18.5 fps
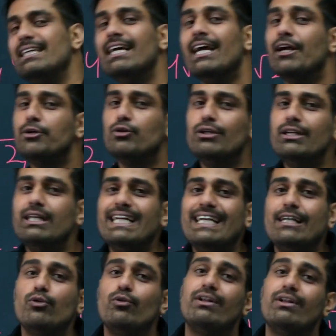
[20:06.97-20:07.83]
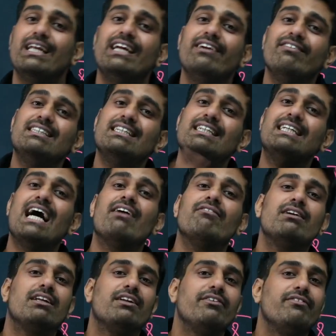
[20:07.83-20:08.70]
you need to revisit our
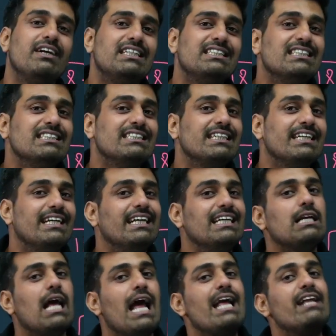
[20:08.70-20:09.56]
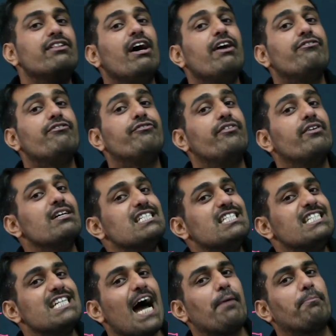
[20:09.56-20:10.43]
revision series in the first
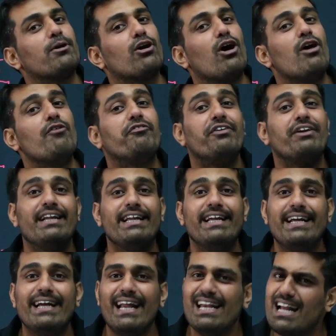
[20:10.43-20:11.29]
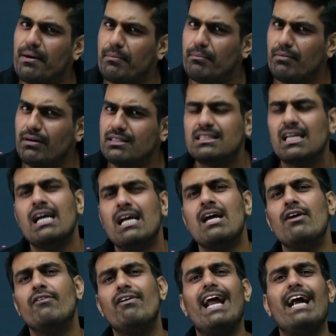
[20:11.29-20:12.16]
chapter of real numbers,
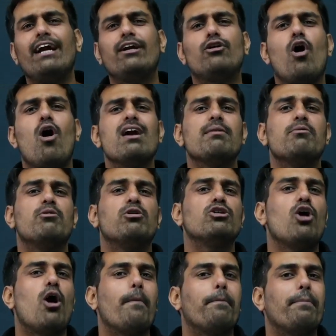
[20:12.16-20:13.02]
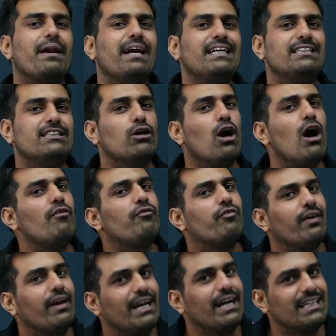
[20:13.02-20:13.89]
where I talked about the operation of
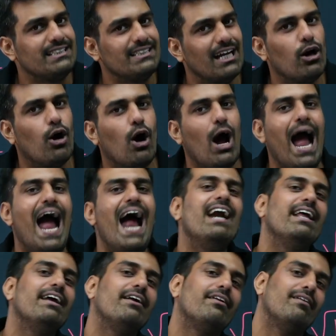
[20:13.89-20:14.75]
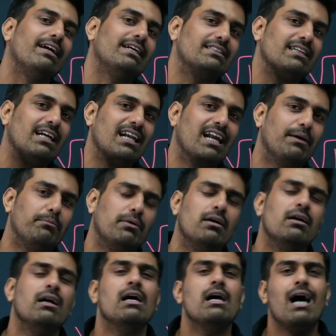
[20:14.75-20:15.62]
rational and irrational number,
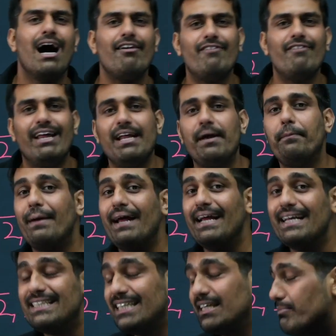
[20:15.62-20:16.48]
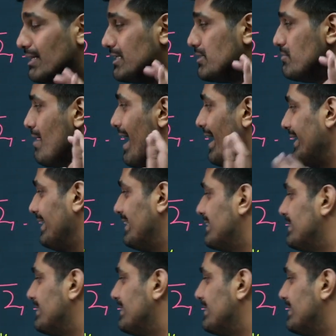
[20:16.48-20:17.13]
a very basic mathematics.